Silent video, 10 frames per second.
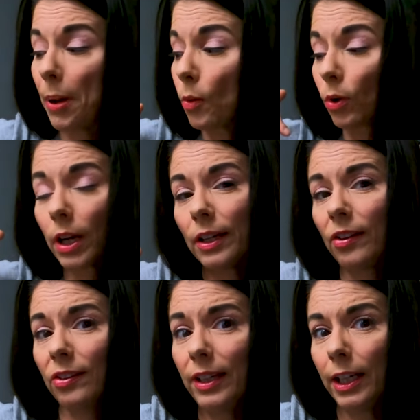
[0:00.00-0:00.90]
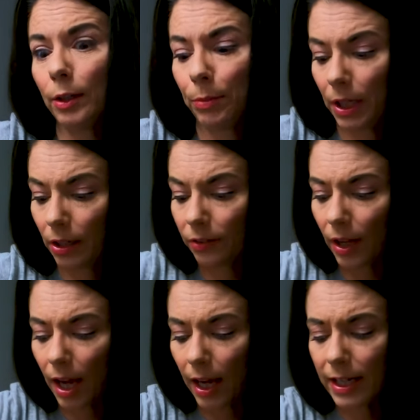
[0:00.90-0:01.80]
But we're gonna see, because
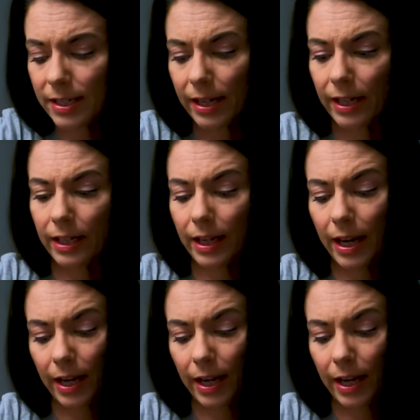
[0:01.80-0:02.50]
I take